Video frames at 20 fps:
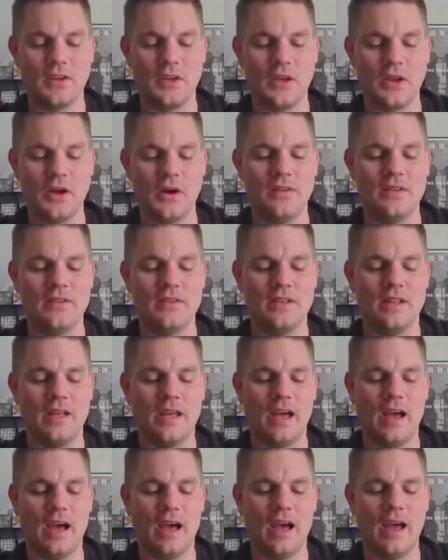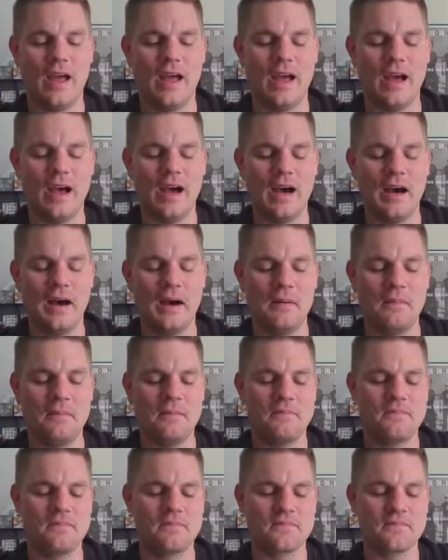You know,
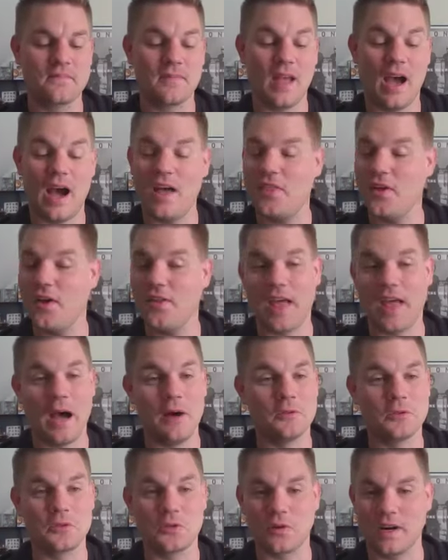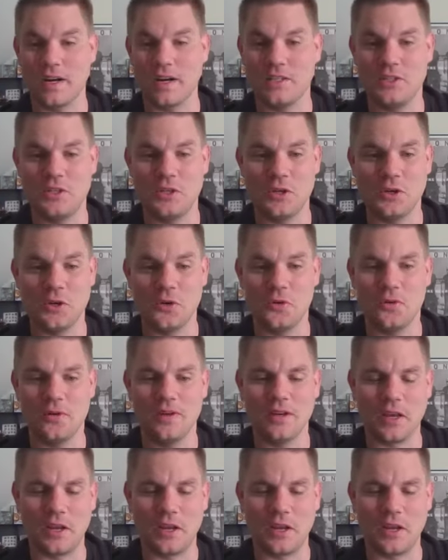um, I thought that was great too.